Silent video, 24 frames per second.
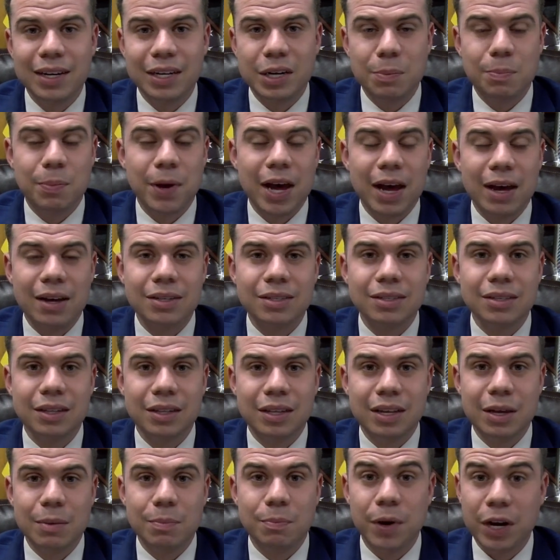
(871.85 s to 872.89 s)
to pass
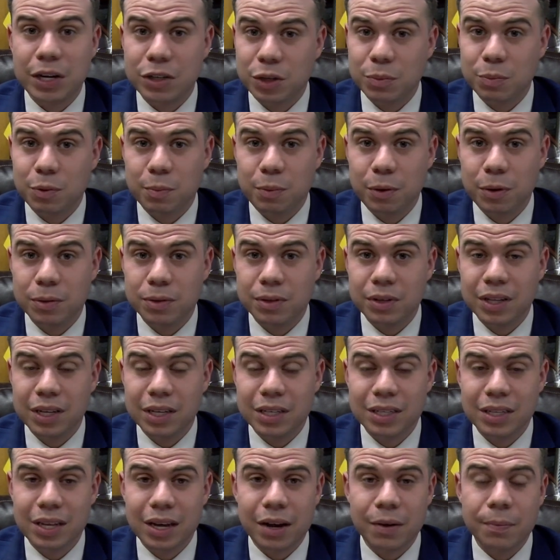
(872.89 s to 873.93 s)
the budget proposal
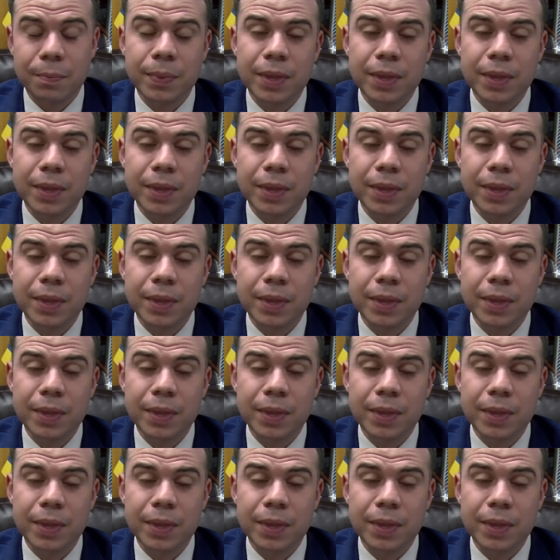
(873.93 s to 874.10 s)
that's there.